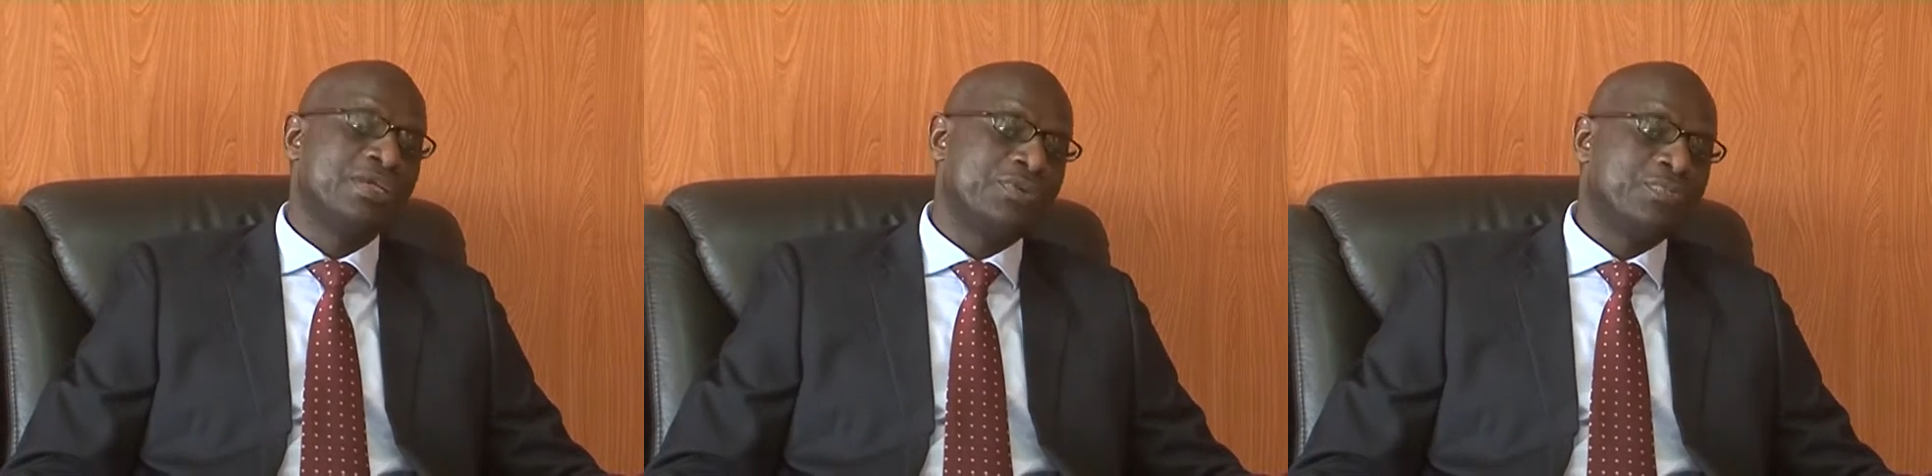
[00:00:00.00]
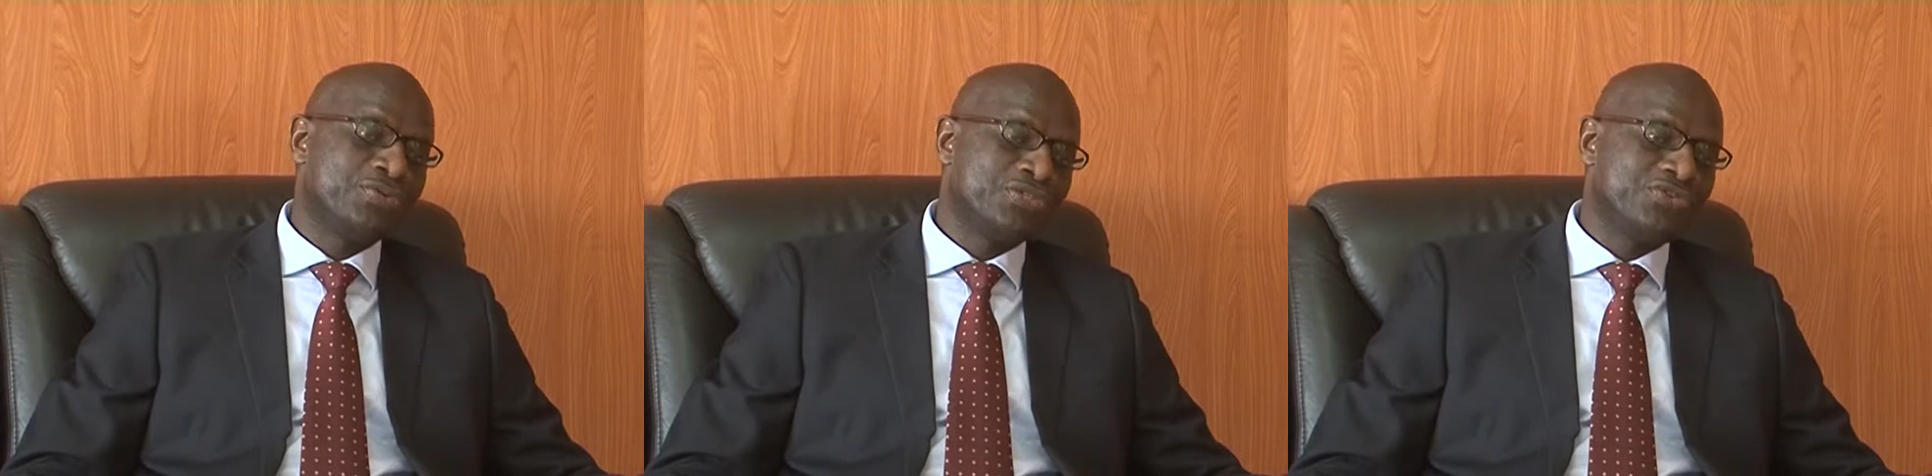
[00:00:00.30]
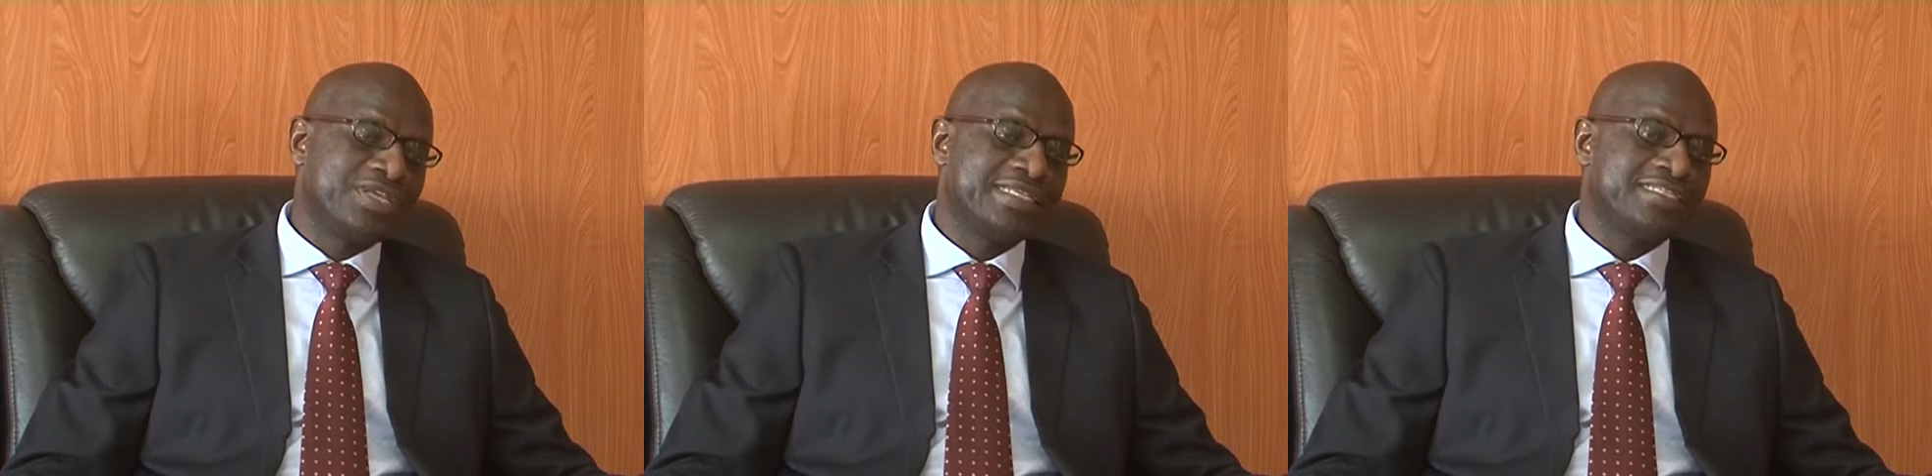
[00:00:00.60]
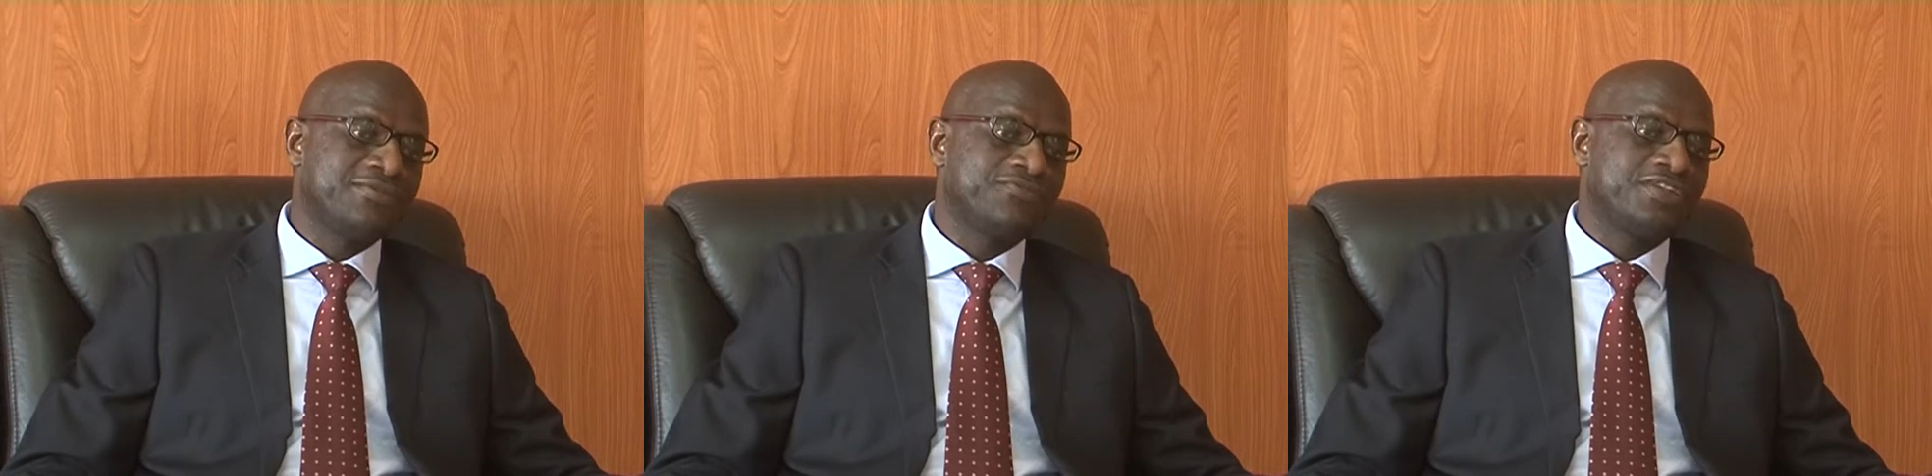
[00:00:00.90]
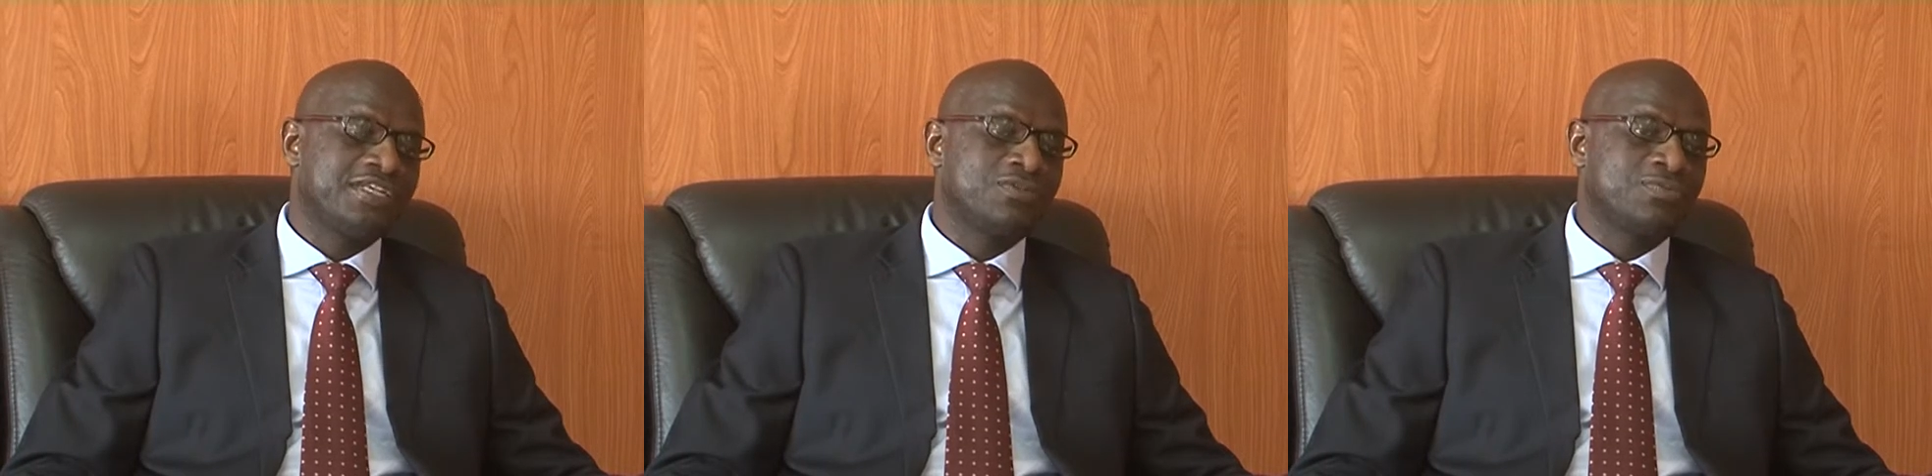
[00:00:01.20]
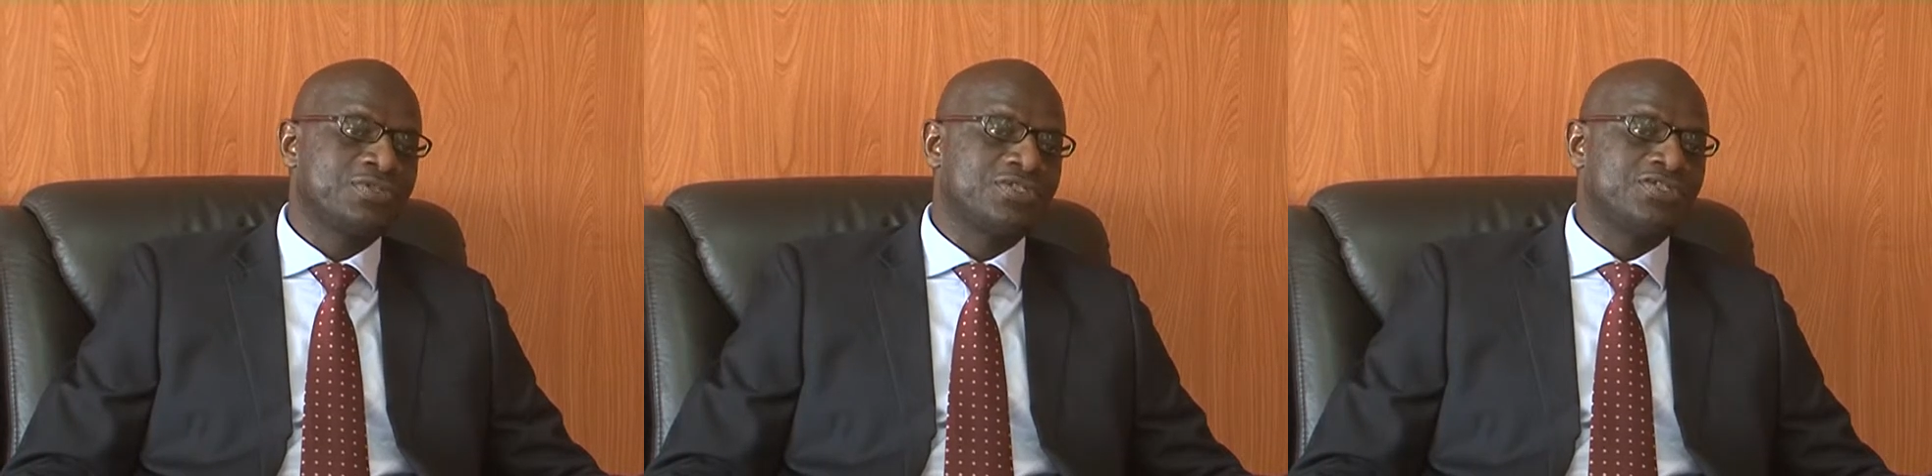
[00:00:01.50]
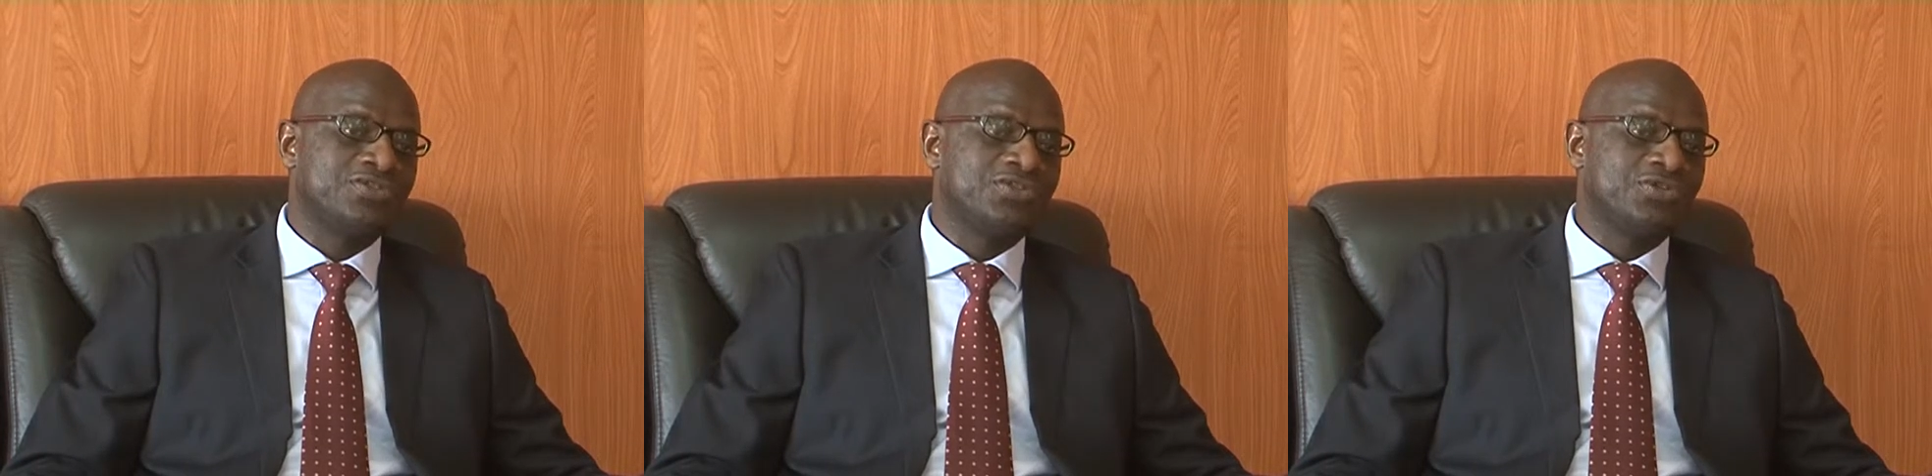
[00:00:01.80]
we put you in the same financial
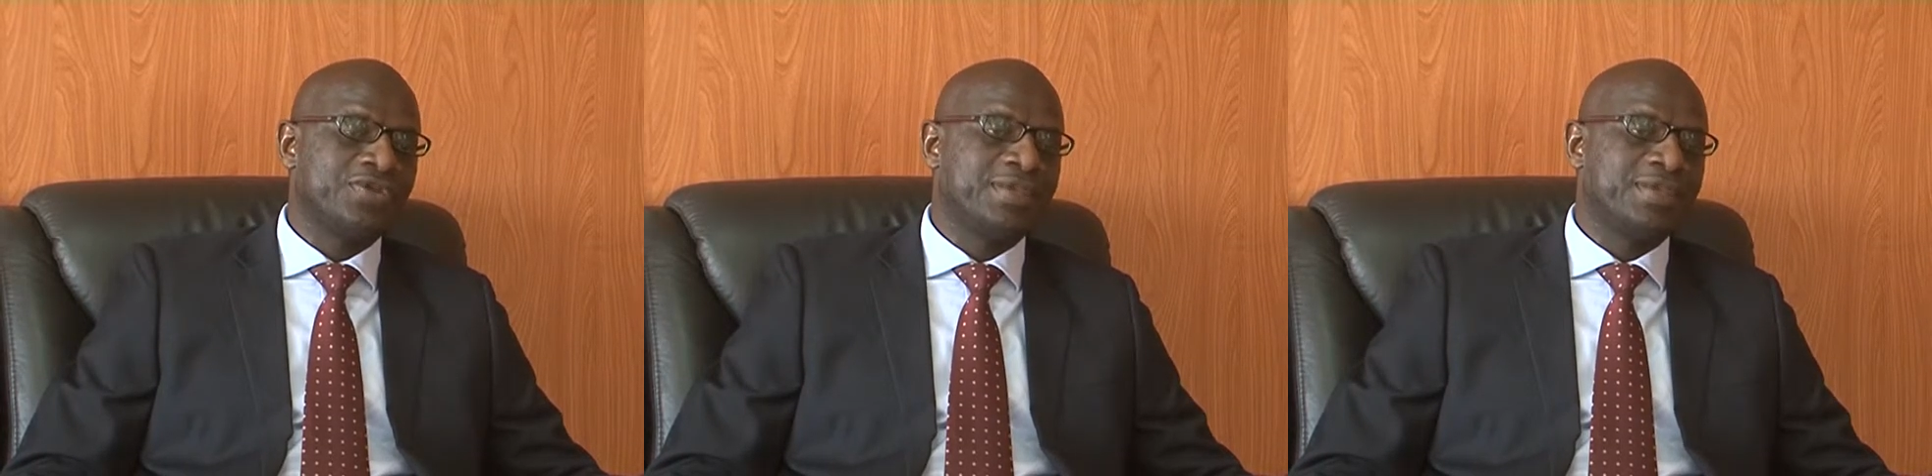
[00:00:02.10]
position you